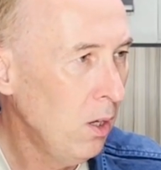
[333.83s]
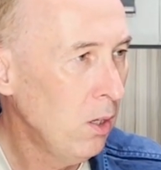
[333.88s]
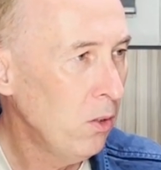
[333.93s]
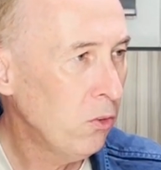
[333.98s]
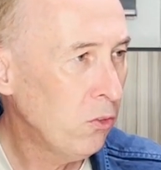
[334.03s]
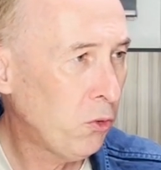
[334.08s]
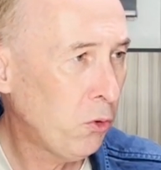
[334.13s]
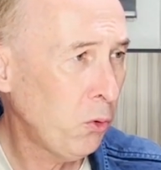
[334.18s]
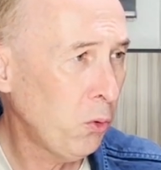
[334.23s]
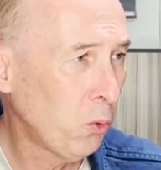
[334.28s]

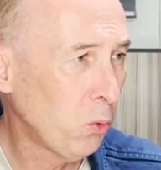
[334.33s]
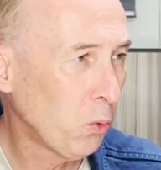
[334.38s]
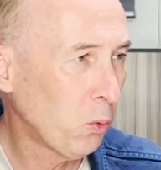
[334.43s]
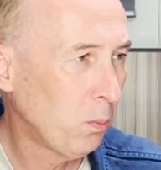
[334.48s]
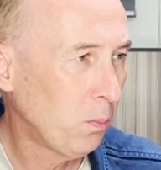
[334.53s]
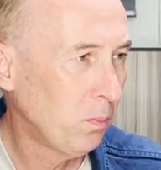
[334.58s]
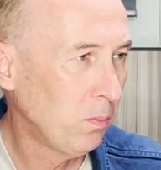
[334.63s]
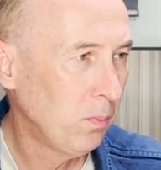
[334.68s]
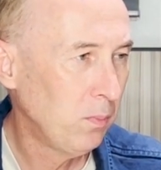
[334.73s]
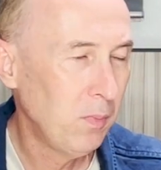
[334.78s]
To,
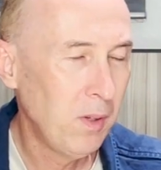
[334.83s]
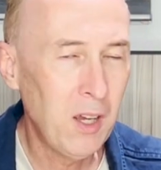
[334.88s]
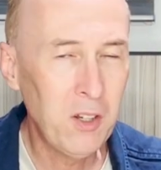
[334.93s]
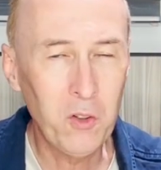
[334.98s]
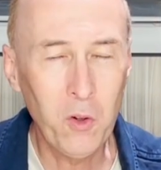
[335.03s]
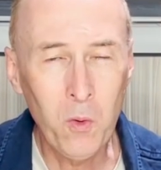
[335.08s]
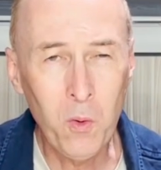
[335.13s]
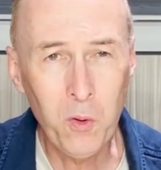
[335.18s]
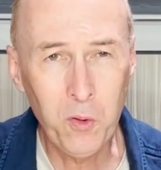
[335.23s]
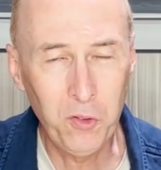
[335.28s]
and
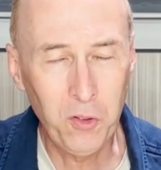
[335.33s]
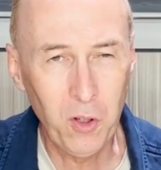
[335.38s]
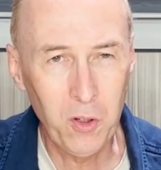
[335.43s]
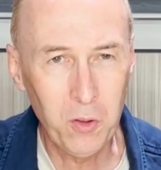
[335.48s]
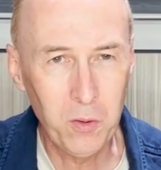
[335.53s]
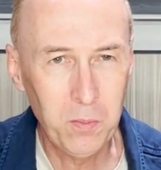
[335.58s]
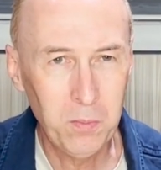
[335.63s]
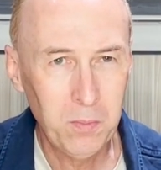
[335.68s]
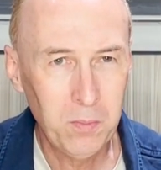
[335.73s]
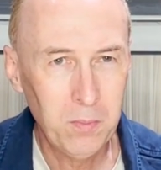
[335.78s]

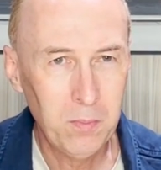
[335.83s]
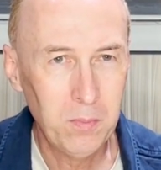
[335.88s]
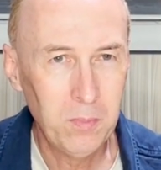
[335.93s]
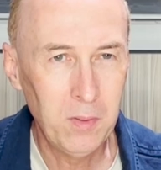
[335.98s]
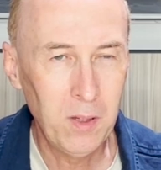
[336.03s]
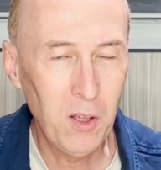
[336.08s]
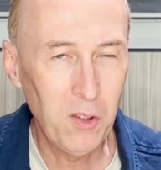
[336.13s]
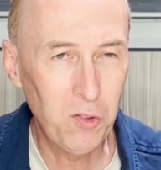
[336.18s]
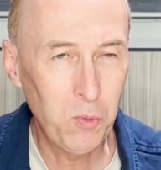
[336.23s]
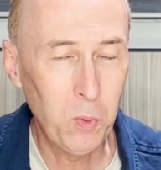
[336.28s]
also,
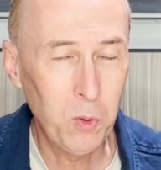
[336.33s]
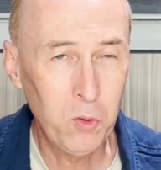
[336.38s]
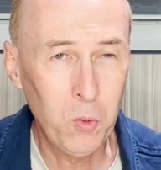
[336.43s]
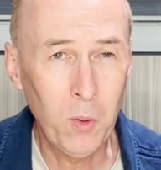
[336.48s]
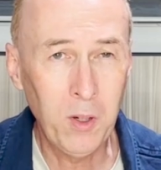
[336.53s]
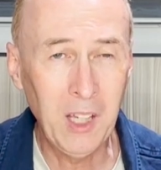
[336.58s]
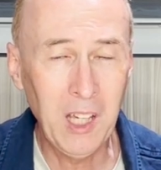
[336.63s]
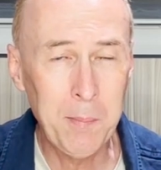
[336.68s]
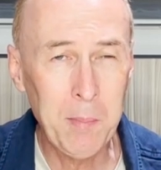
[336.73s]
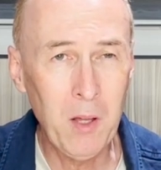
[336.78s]
yes, we're
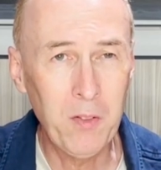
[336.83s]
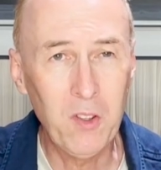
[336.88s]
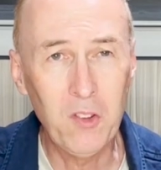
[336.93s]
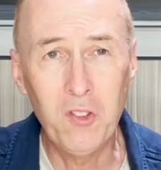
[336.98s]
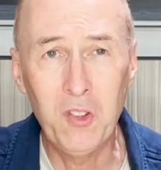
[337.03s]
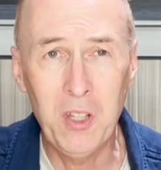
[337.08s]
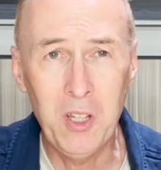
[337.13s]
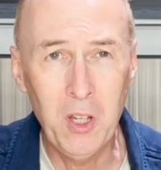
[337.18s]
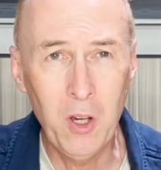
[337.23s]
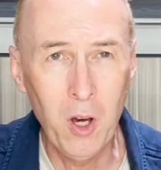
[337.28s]
talking about the
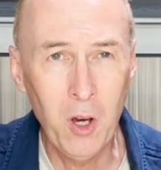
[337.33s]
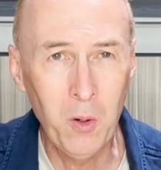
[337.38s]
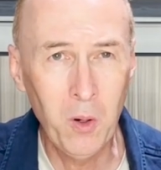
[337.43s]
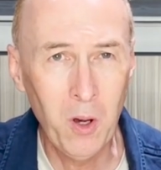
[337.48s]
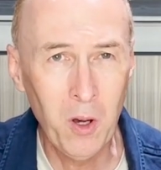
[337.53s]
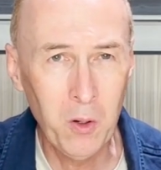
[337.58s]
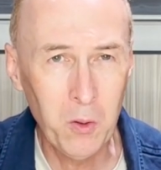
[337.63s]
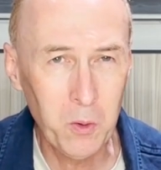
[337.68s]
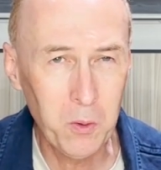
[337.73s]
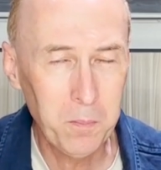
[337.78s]

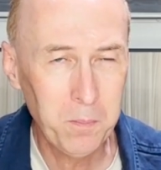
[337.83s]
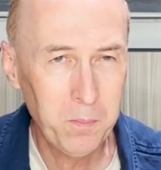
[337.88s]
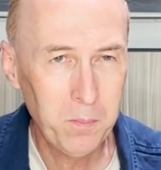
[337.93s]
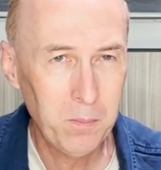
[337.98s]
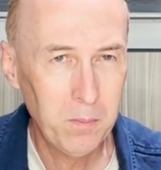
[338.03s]
TOO.